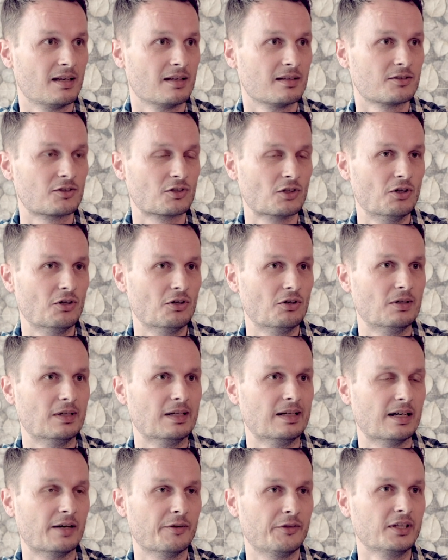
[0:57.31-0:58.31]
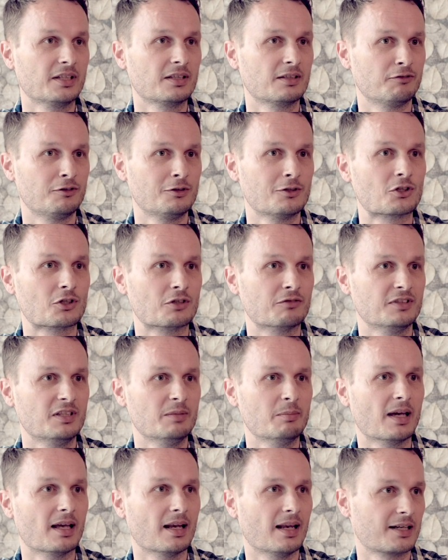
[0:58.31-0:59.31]
So I think the future of
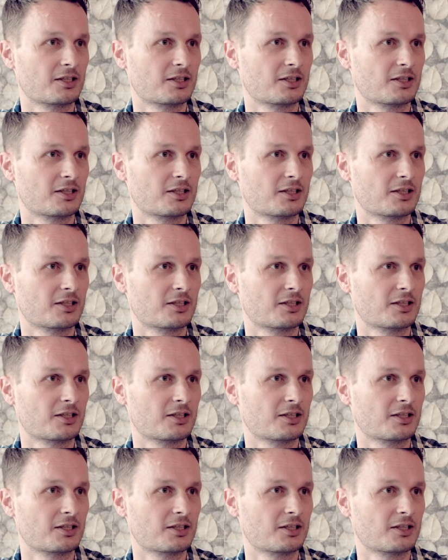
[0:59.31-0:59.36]
email